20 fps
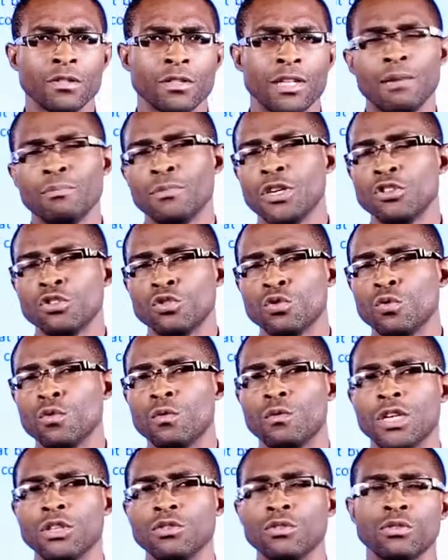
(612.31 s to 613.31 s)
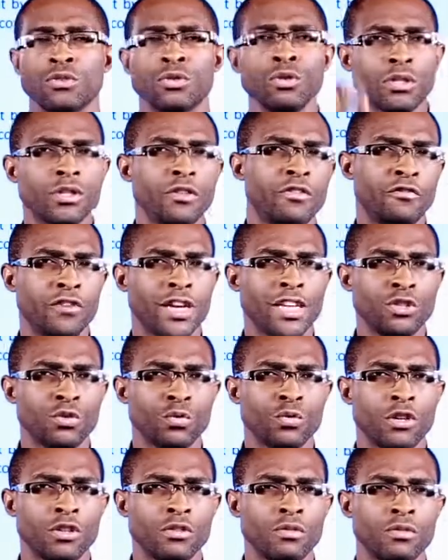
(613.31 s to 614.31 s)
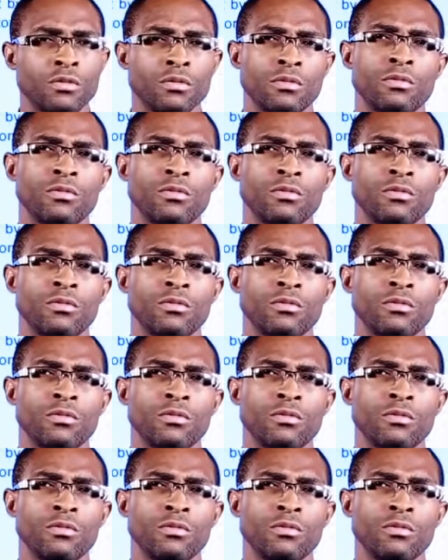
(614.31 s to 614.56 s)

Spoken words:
That means when you took the first one,